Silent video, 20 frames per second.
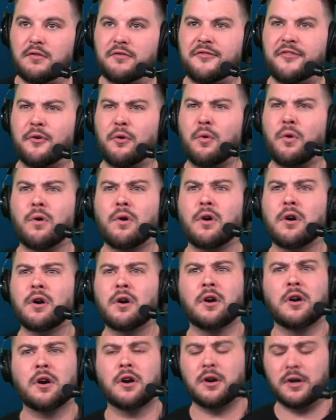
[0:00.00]

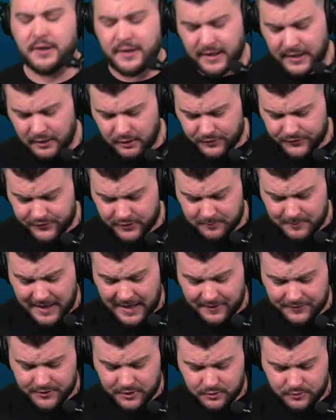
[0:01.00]
for Garrison
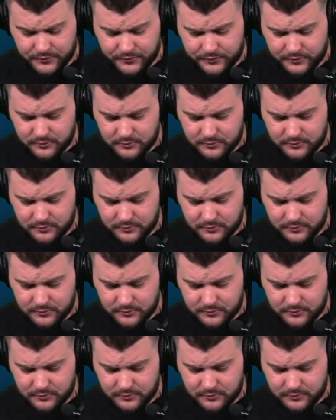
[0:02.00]
Matthews.